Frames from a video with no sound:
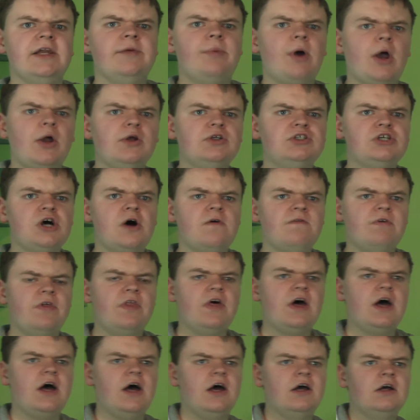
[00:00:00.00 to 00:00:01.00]
about over
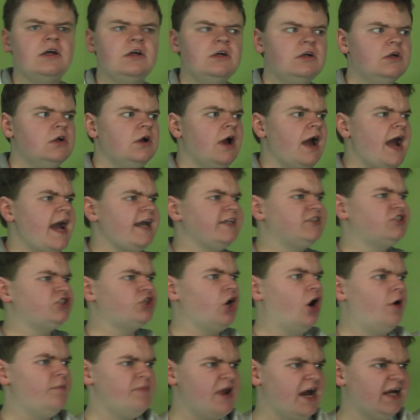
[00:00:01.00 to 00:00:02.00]
there? Hey,
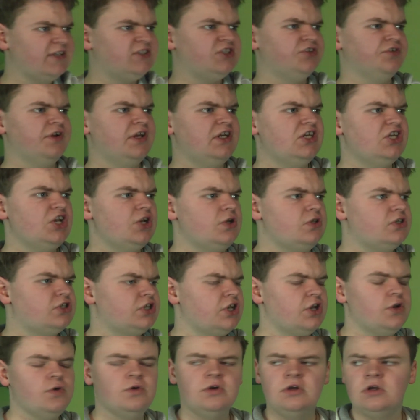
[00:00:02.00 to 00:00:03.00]
stop nattering, you
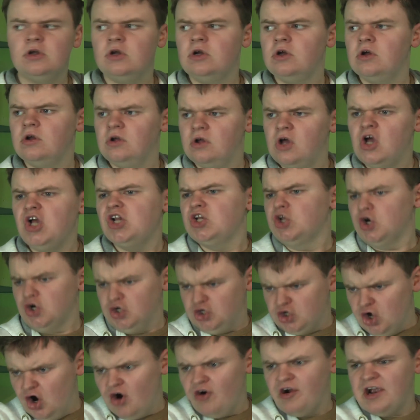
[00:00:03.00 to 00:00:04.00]
two.
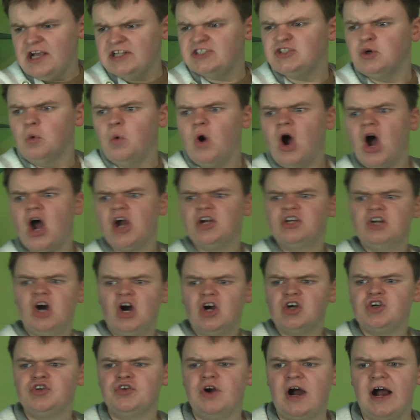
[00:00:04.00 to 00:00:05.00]
Look, you're here to work,
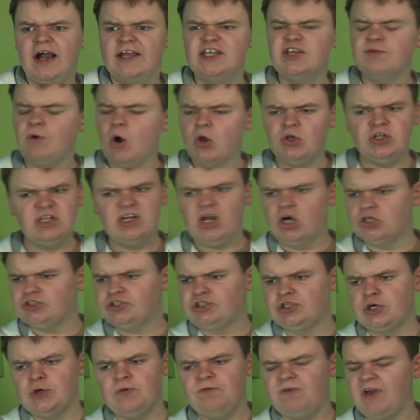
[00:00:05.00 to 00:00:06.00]
not cry. You've only
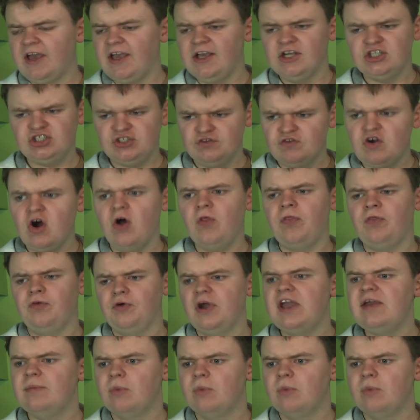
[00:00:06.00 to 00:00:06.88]
lost 2 fingers, you've got 3